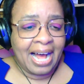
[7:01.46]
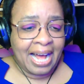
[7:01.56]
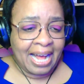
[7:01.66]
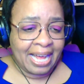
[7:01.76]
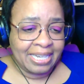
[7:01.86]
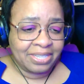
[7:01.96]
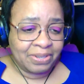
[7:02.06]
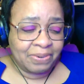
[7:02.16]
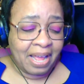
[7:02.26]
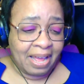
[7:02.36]
I
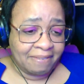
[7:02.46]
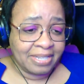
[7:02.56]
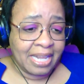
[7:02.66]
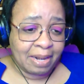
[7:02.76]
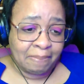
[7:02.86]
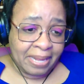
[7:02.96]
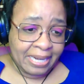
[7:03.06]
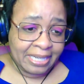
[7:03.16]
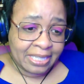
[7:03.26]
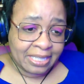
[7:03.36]
don't have a lot of
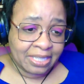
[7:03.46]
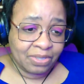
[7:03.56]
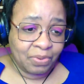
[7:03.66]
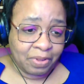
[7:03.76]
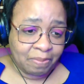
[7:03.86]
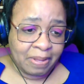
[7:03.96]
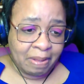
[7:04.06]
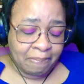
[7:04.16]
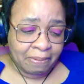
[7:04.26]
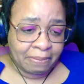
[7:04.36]
patience with
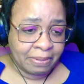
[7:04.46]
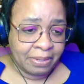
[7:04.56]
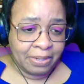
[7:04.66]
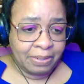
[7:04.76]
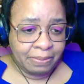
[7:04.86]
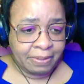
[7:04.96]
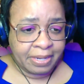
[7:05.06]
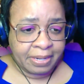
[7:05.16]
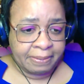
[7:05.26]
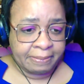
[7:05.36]
people who
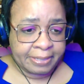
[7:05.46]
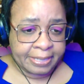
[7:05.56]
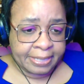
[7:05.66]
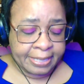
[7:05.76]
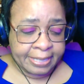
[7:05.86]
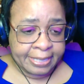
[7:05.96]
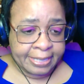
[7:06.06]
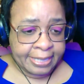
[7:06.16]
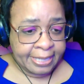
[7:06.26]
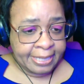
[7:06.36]
don't
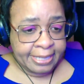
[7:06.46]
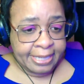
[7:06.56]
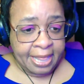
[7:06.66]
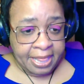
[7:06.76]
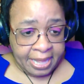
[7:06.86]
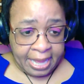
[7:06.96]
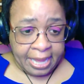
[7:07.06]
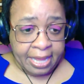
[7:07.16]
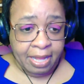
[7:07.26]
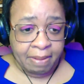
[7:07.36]

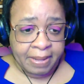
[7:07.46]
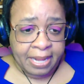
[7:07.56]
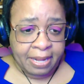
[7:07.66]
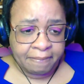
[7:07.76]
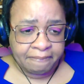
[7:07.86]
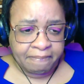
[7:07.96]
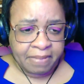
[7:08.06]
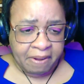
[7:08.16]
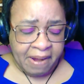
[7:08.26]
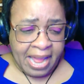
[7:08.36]
think about
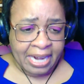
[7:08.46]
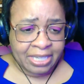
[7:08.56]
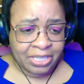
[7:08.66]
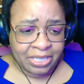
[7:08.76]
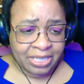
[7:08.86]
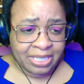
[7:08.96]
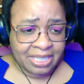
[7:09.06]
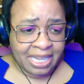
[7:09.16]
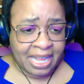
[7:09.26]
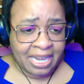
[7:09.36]
their
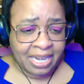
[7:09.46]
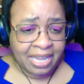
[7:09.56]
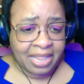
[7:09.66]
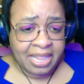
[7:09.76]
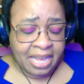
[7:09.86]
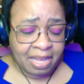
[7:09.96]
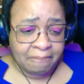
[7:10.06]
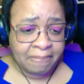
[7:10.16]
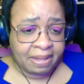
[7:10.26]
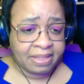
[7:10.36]
actions and
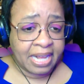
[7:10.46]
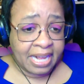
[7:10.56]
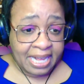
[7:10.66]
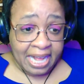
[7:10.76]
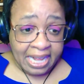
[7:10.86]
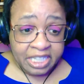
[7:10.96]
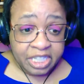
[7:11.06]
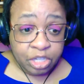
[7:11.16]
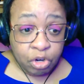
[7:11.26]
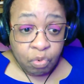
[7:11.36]
think about the
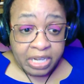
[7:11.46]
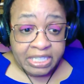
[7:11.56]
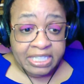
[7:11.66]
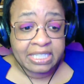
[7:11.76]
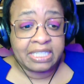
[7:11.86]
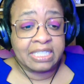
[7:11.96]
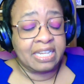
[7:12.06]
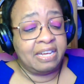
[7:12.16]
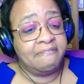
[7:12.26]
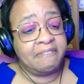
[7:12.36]

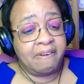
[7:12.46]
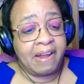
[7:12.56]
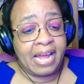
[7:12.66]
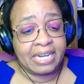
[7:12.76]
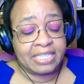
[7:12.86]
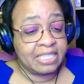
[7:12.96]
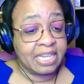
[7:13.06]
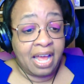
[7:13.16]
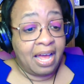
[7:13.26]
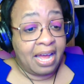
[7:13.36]
consequences of their
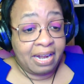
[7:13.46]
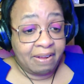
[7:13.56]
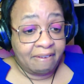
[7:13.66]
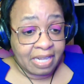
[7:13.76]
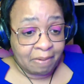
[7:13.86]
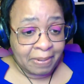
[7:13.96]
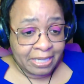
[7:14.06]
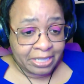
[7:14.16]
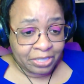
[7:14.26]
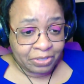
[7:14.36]
actions. I don't have a lot of
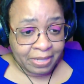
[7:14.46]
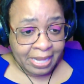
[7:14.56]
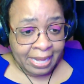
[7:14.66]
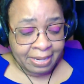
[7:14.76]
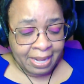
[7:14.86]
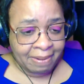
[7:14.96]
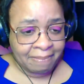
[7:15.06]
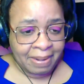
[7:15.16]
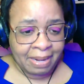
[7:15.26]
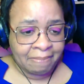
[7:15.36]
patience with that.
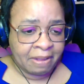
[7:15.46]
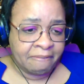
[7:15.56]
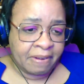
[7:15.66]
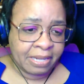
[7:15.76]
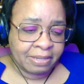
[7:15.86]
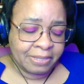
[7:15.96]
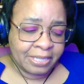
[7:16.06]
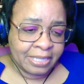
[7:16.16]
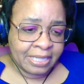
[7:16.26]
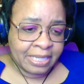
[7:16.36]
And my father
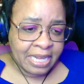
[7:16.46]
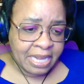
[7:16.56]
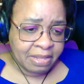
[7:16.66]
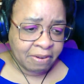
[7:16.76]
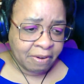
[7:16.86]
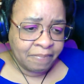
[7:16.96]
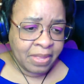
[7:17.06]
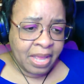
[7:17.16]
didn't either.